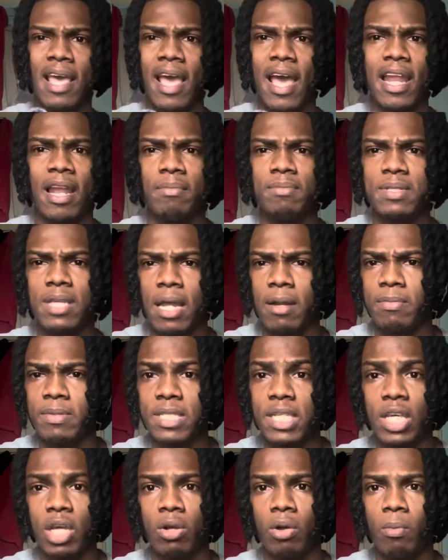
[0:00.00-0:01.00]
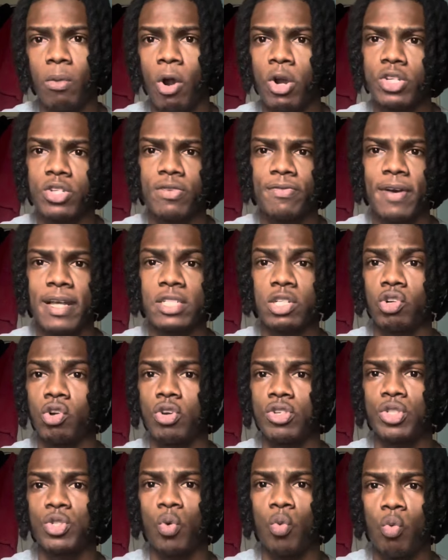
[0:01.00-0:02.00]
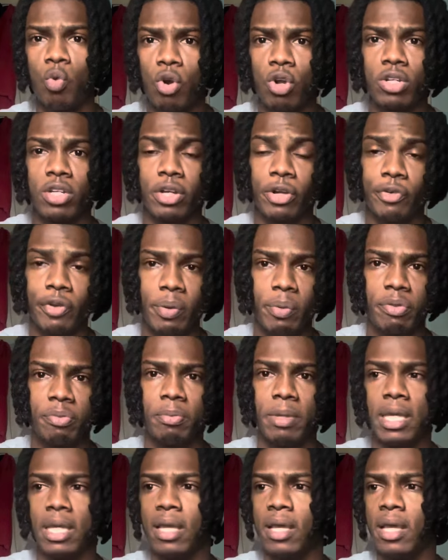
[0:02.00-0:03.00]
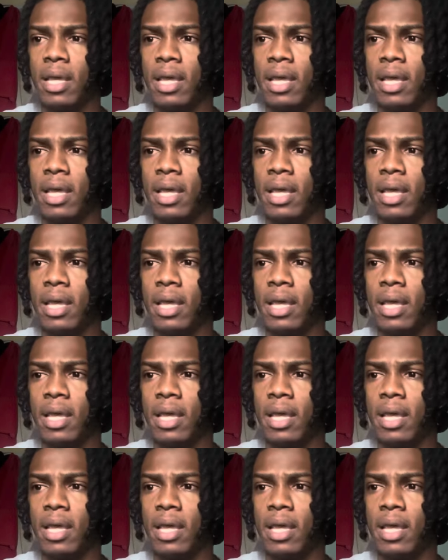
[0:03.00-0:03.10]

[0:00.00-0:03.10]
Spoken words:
and I'm seeing Arsenal fans across the world agree with me.